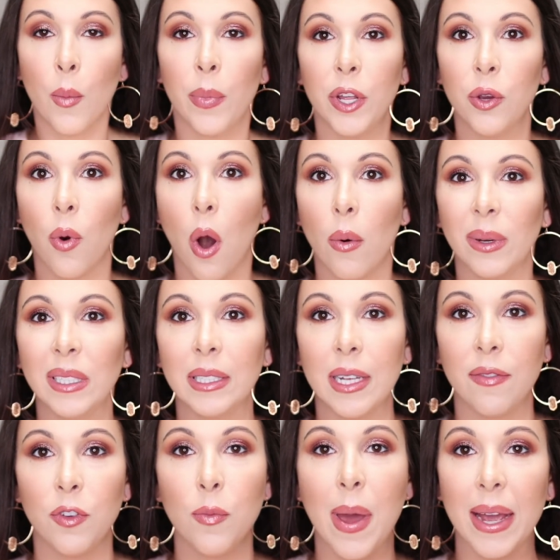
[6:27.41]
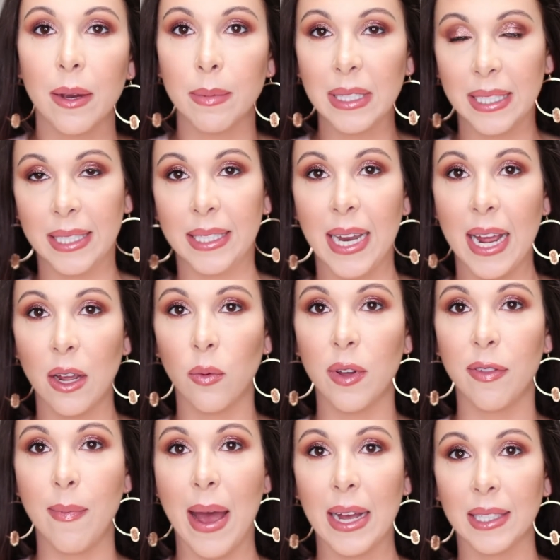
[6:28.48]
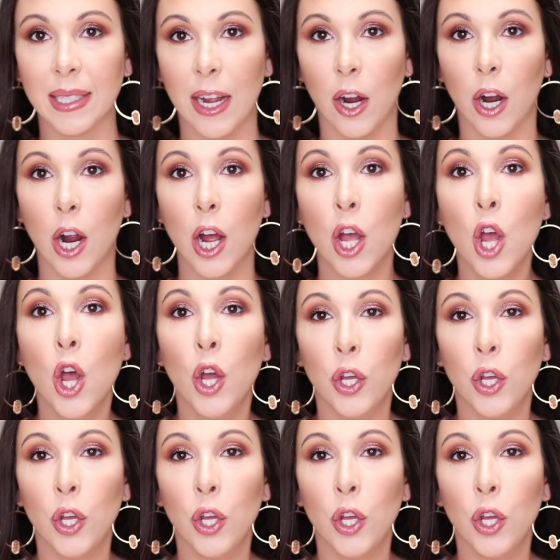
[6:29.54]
but you always, if you make a mistake with mascara,